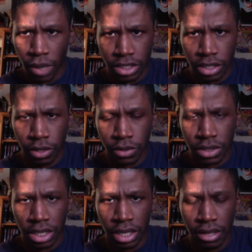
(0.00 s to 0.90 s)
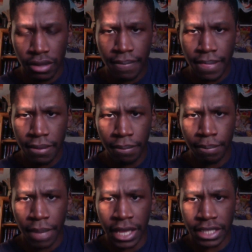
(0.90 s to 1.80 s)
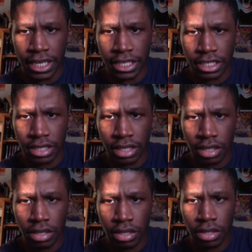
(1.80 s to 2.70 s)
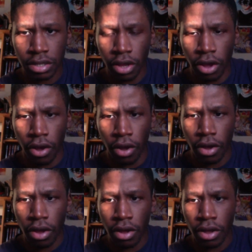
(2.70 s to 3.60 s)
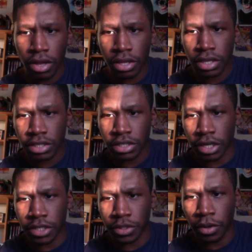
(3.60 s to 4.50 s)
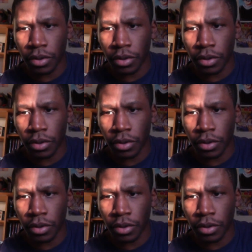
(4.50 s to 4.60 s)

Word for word: Watch closely. Pay attention. Oh, Tanjiro.